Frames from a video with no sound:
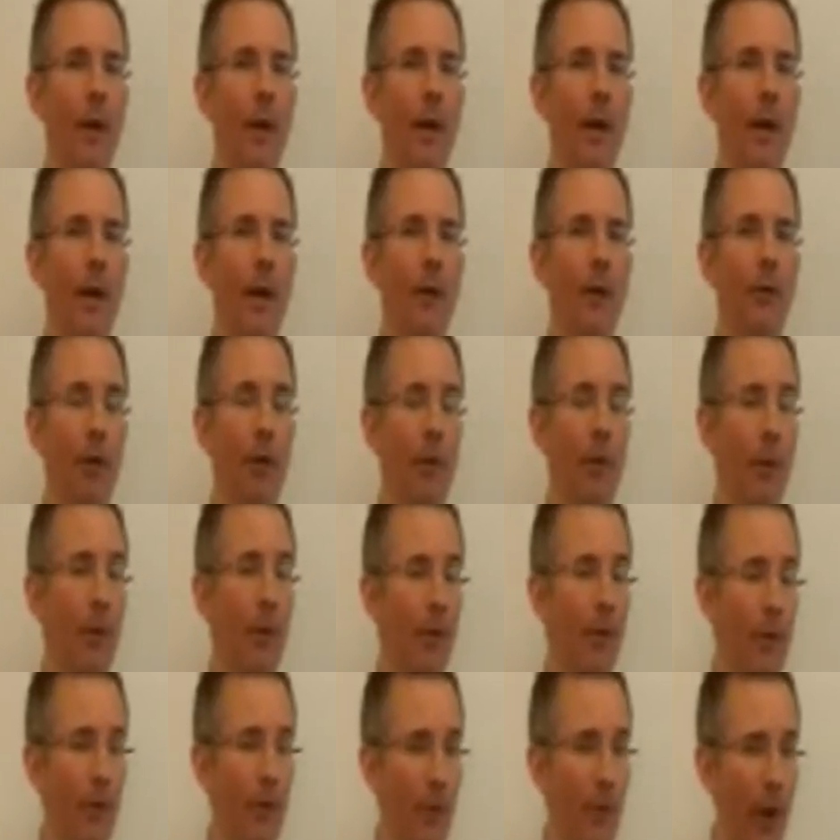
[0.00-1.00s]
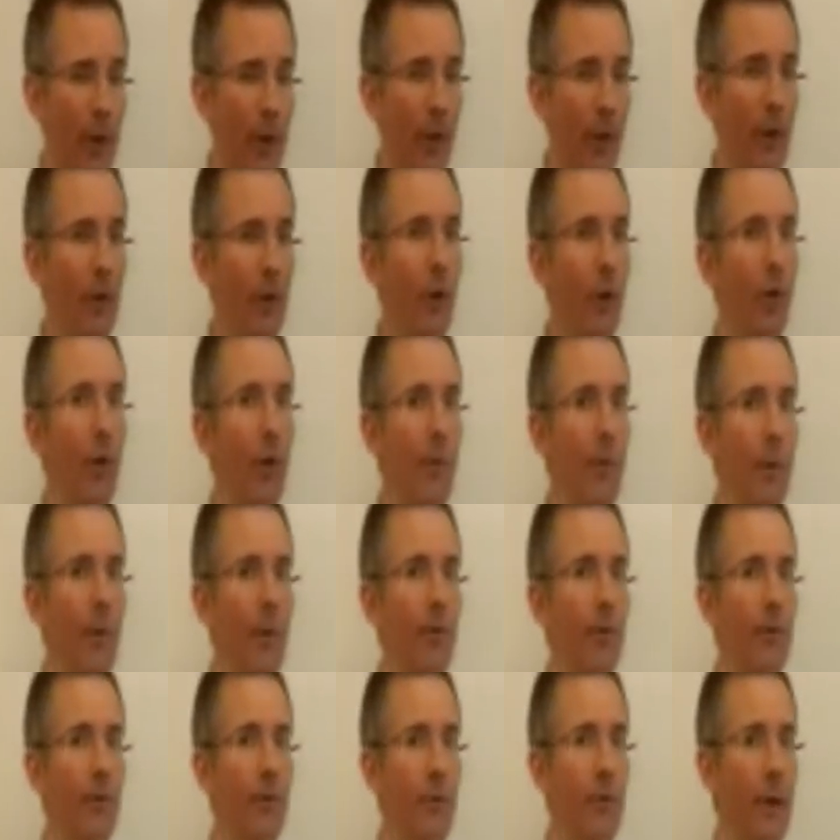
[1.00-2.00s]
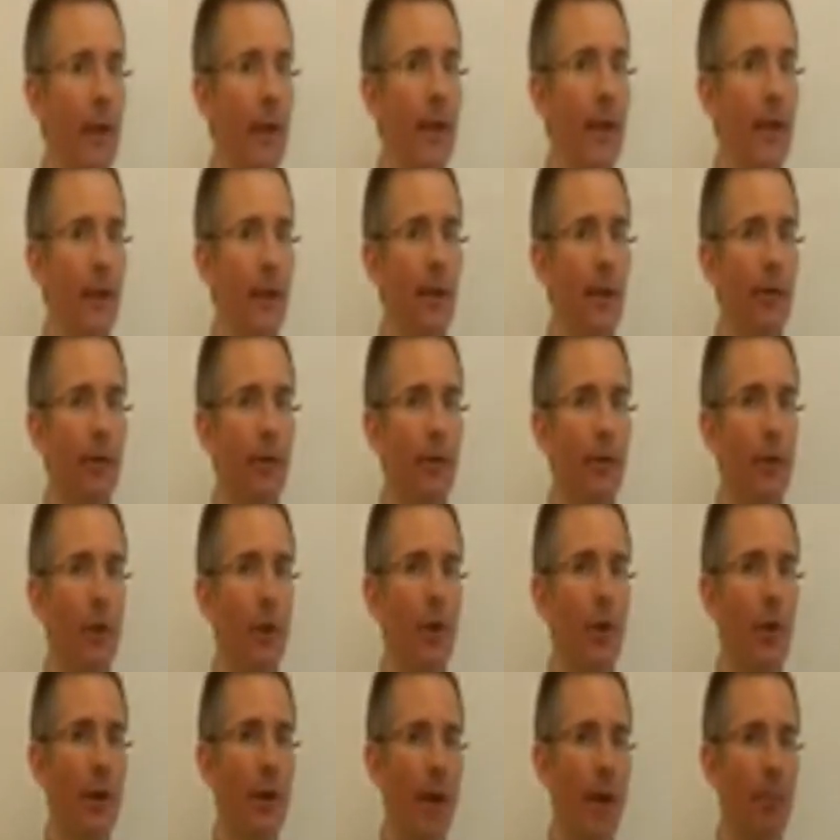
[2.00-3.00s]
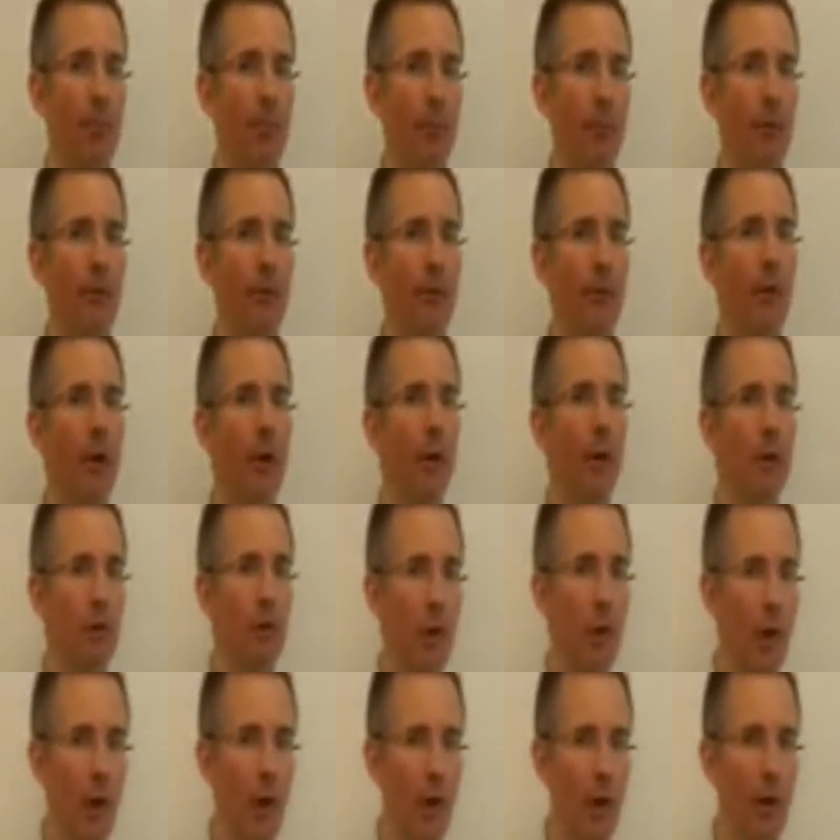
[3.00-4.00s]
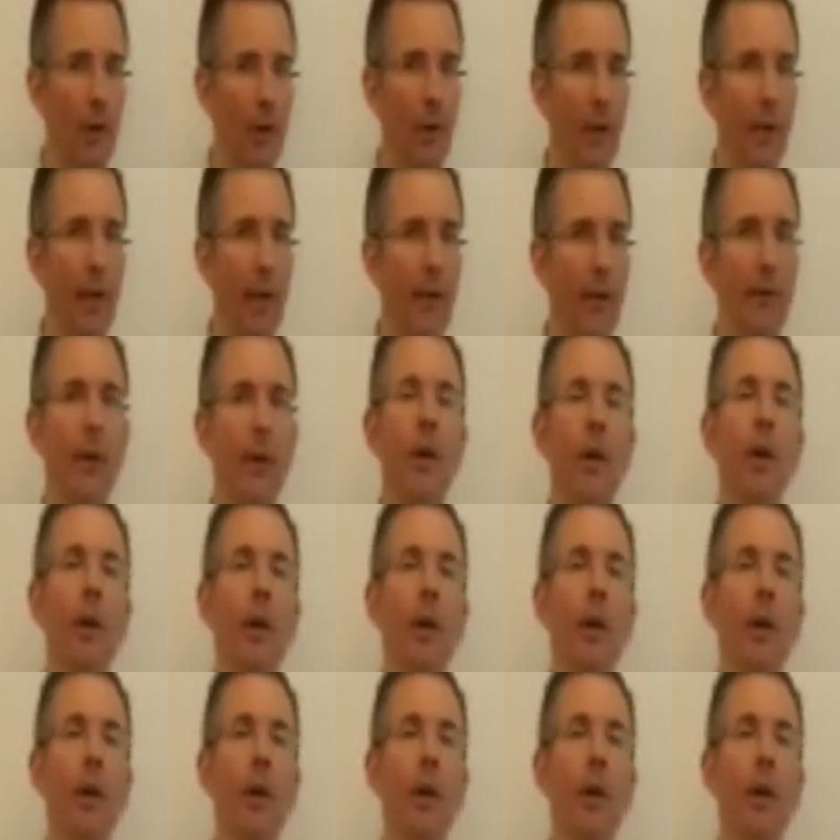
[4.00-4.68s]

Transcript: It's not the most exciting document to read. It's got a lot of numbers and a lot of jargon in it.